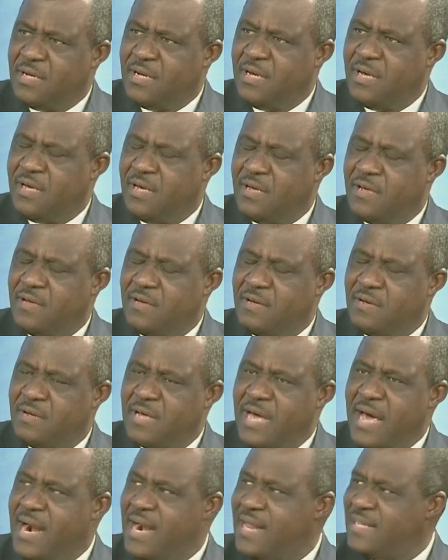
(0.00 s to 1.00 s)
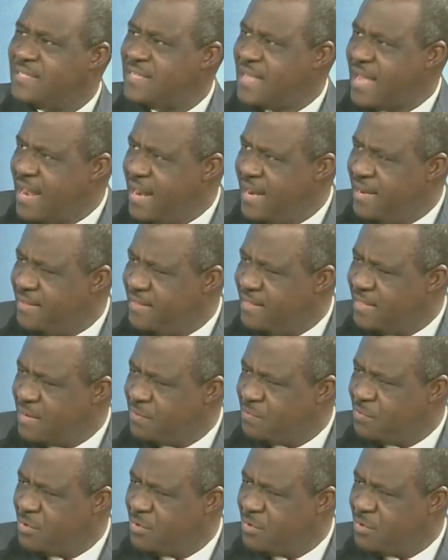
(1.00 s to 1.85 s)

RSI that